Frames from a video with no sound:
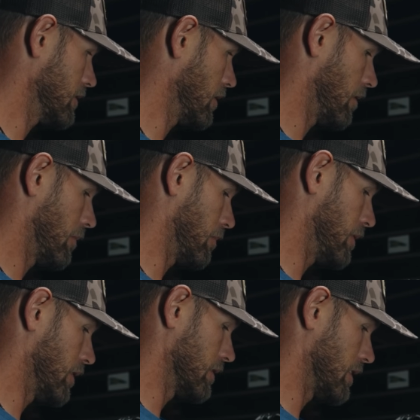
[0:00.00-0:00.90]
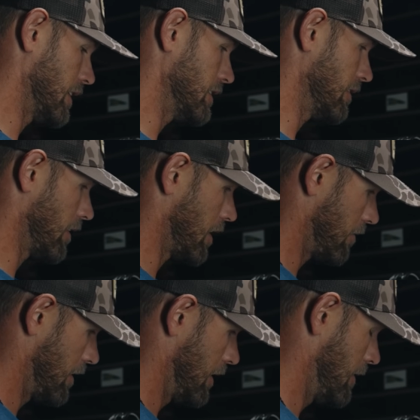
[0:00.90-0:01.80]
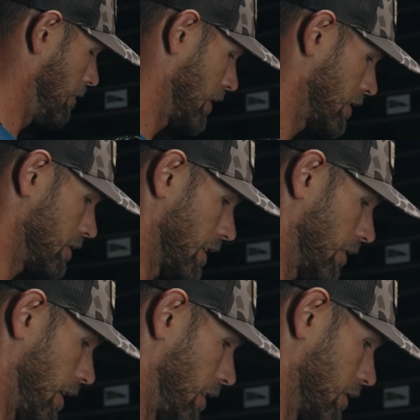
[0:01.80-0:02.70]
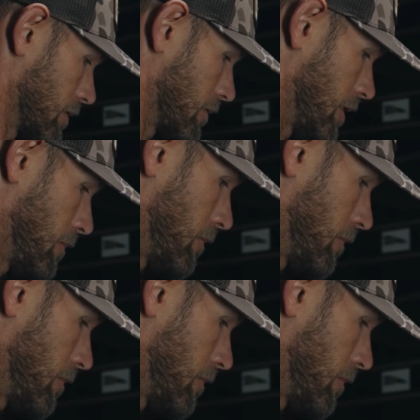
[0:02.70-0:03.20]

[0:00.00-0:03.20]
So I'm going to peel this adhesive off, stick it right on this grip.